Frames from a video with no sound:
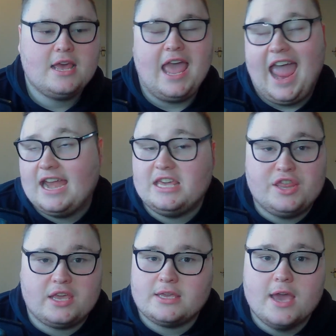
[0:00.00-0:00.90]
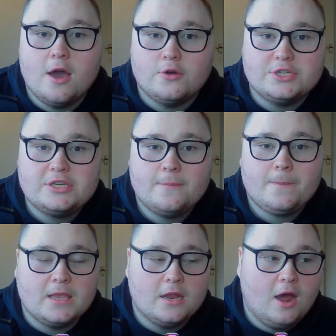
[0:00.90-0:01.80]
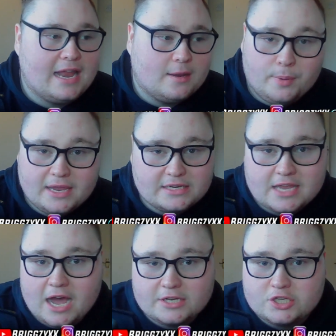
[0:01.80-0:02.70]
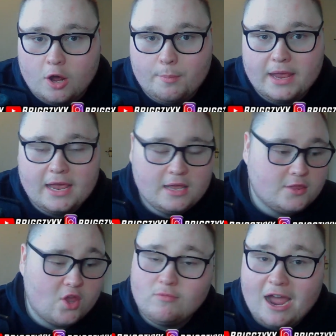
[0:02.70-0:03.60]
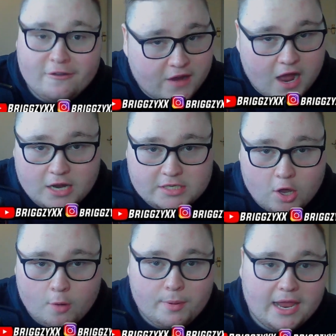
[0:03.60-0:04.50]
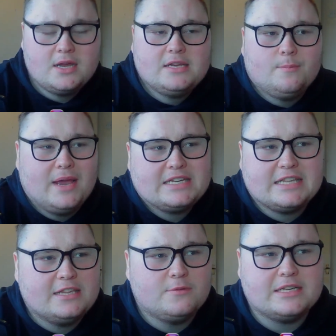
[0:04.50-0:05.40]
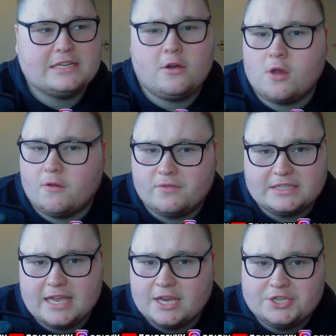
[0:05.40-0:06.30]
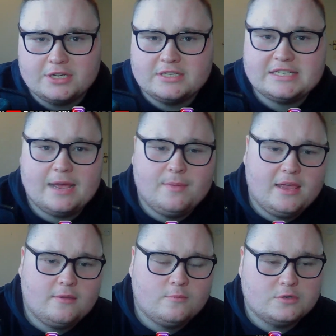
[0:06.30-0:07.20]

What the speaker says: anything goes. You know, Adam Pearce can't stop it. The ref can't stop it. Basically, there was this whole confrontation. Sami was